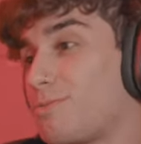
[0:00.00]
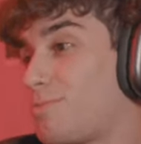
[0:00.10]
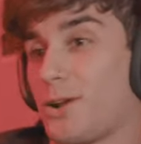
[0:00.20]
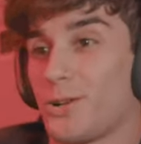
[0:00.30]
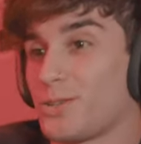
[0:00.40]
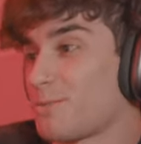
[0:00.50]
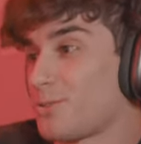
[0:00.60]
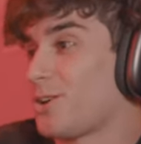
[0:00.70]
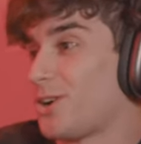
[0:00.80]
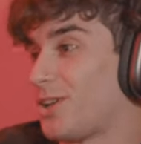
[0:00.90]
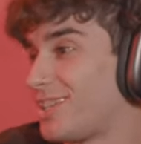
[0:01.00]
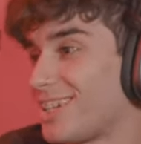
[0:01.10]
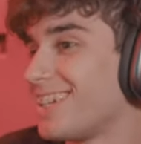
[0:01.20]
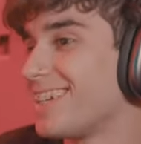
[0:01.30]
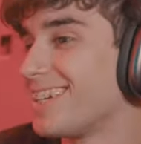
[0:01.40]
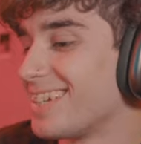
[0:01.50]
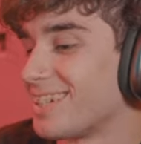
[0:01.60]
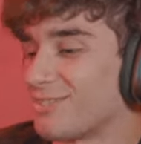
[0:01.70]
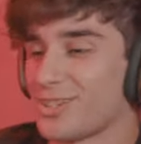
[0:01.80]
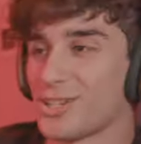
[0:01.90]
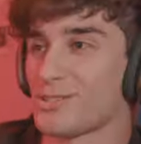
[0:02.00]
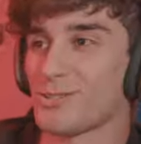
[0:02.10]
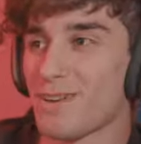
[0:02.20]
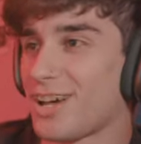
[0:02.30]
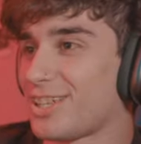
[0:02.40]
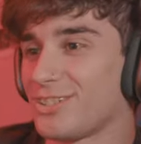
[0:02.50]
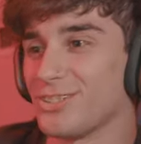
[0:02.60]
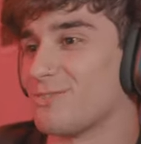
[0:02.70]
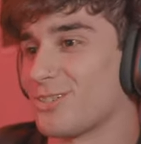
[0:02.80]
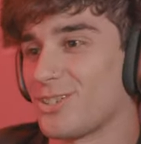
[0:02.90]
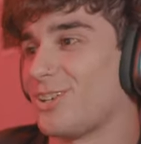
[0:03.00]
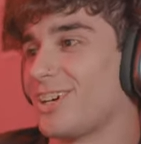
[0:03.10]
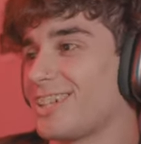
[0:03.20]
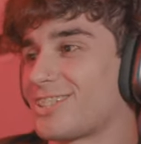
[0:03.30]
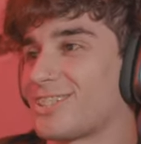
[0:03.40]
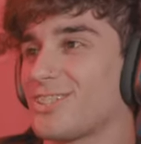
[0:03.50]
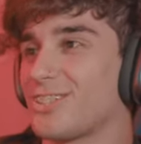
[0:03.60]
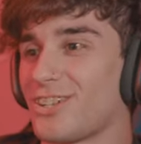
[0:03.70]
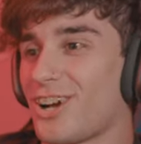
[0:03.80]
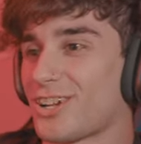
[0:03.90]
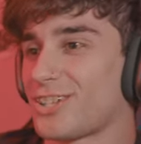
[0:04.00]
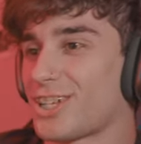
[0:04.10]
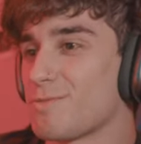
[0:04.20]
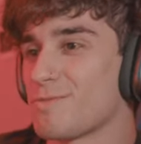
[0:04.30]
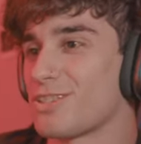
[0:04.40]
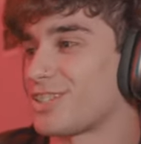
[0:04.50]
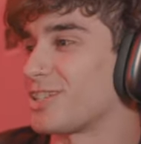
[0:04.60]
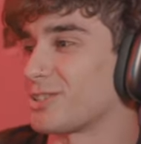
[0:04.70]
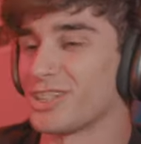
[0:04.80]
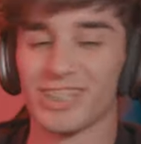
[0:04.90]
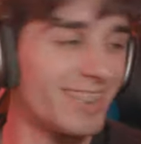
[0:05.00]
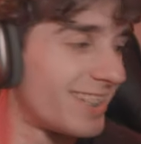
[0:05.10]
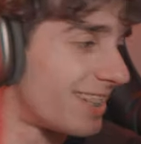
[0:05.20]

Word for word: apparently we're not. Well, you're, you're right. I told them we're not, so they're not going to keep the secret.